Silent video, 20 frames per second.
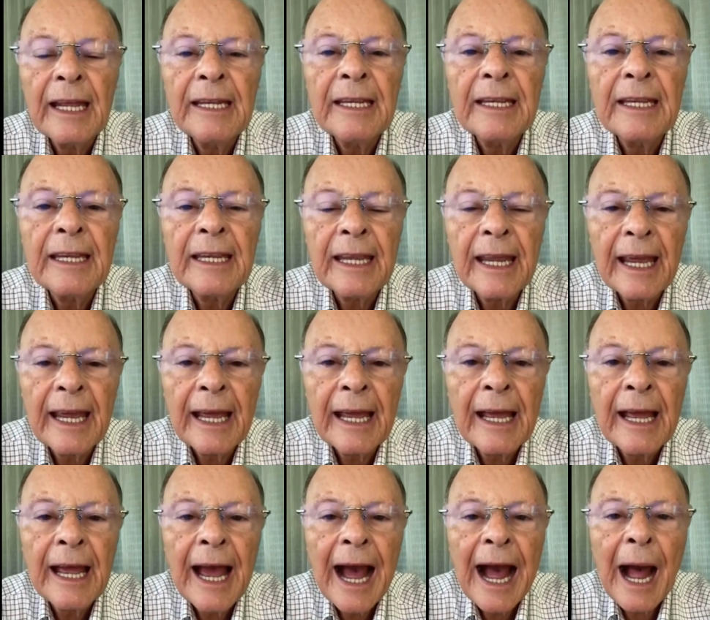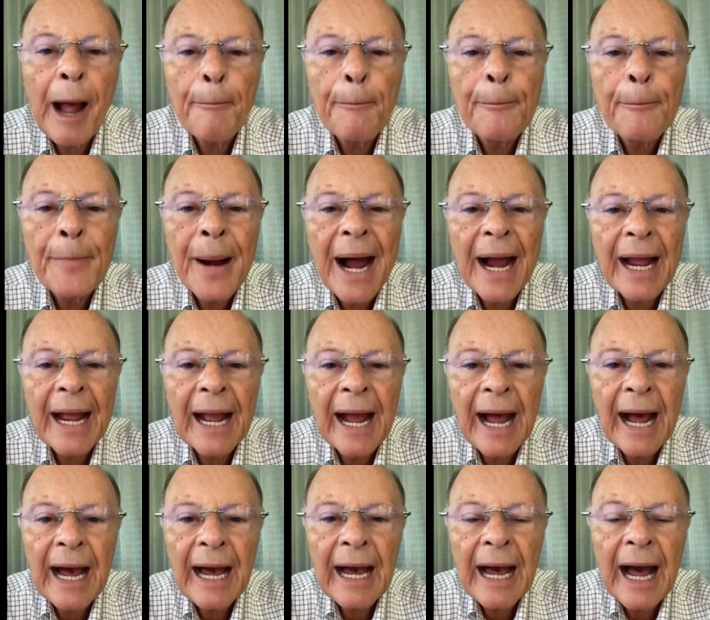But what the devil wants to
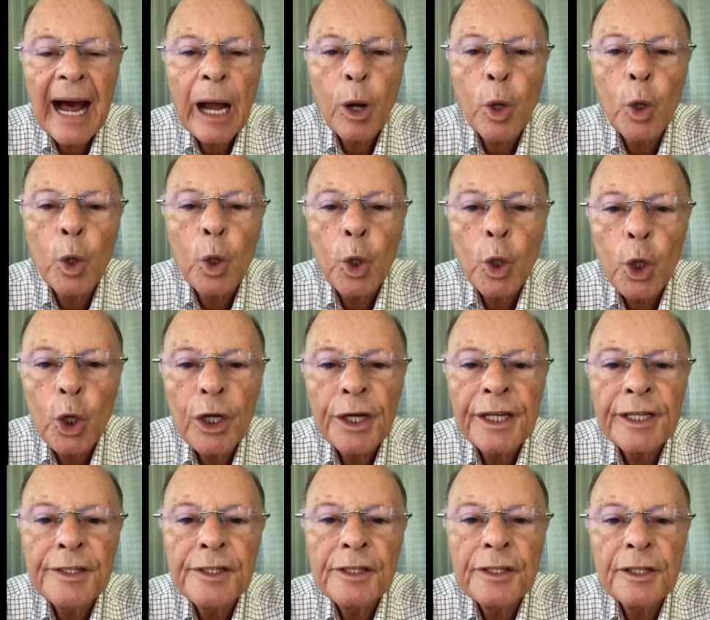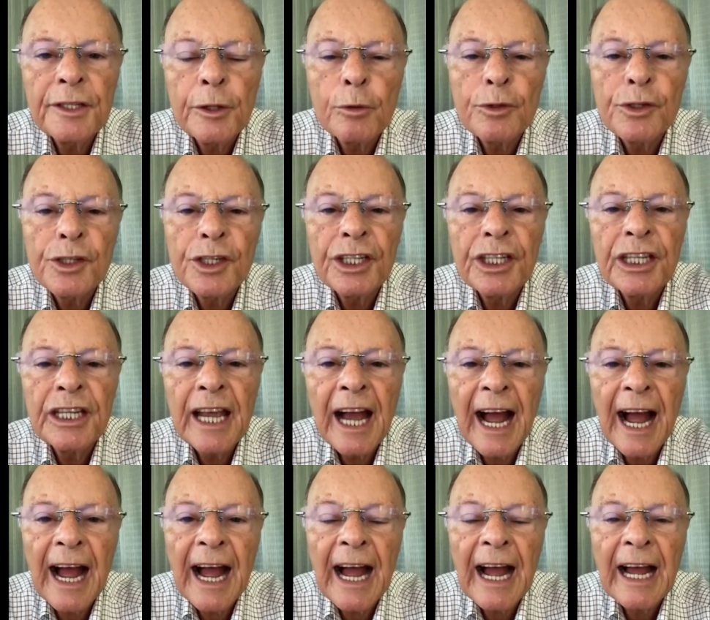do is to remove
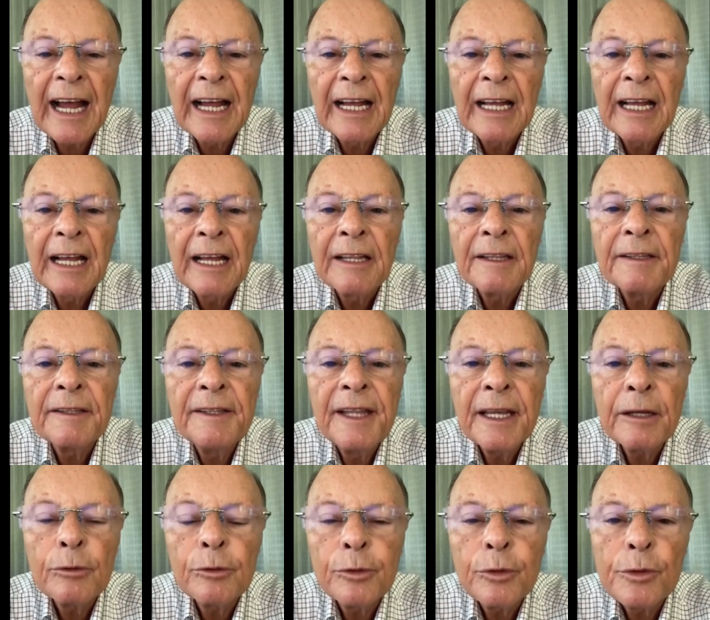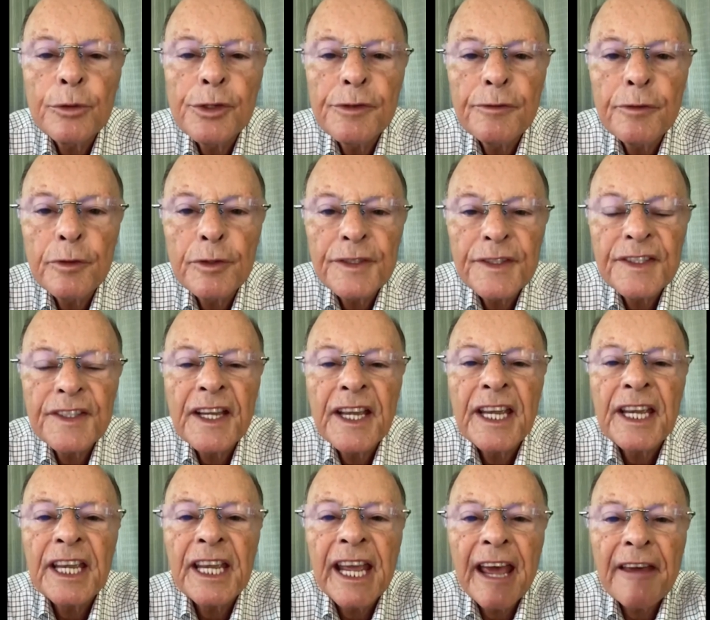God's glory that
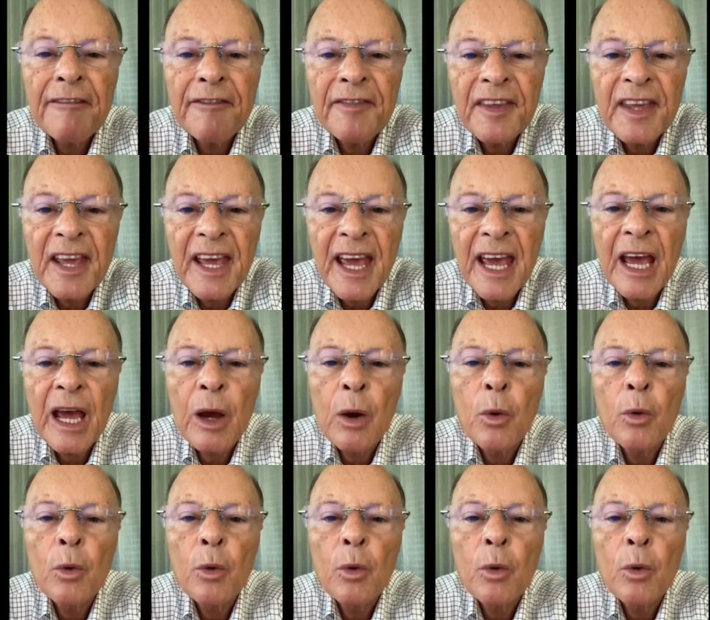you have,